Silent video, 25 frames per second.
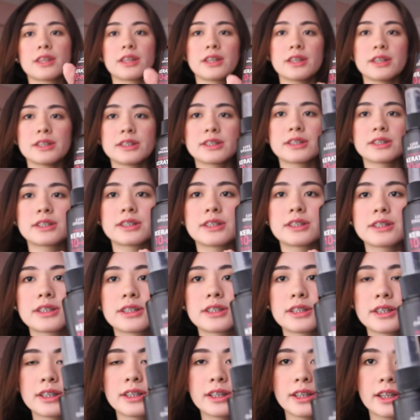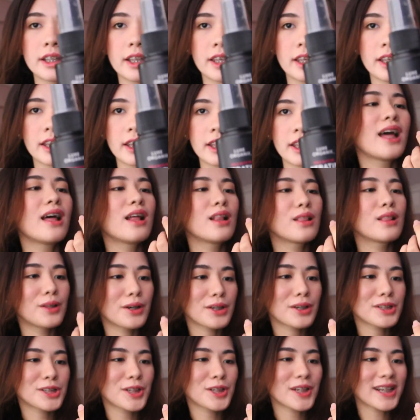this
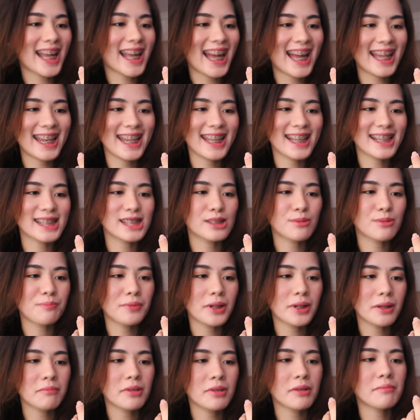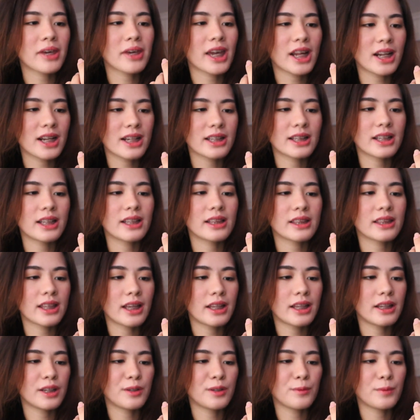Luxe Organix Premium Keratin
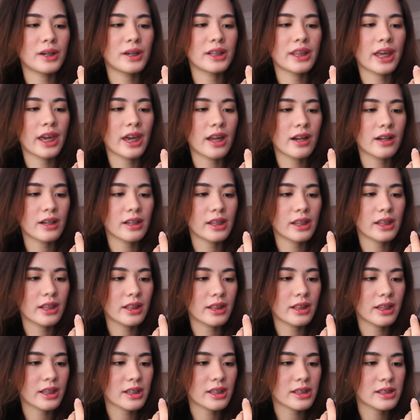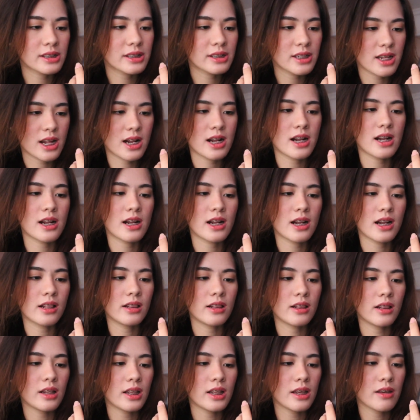ten in one Hair Elixir
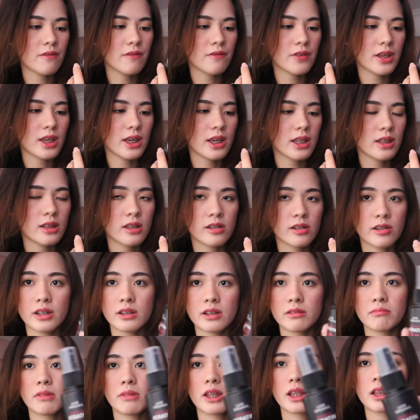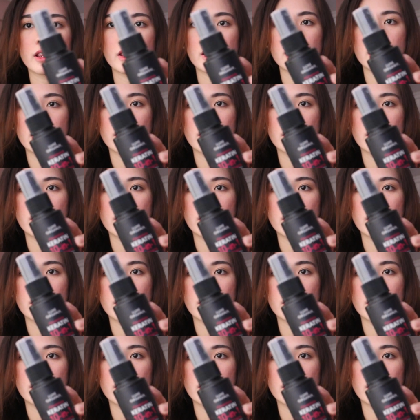Leave-In Treatment.